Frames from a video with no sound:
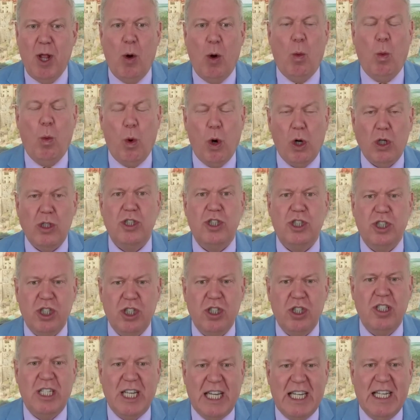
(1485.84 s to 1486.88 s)
What
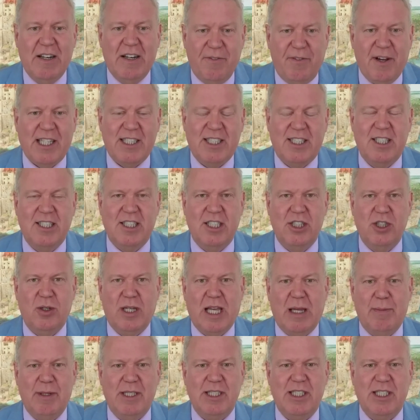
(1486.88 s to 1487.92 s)
should investors and
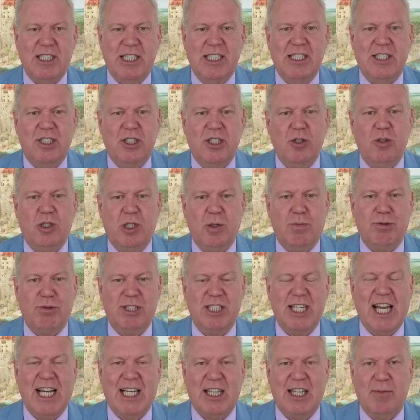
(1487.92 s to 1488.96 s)
UK businesses do to
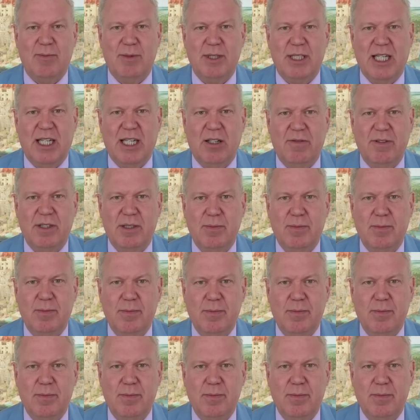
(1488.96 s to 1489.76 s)
protect themselves?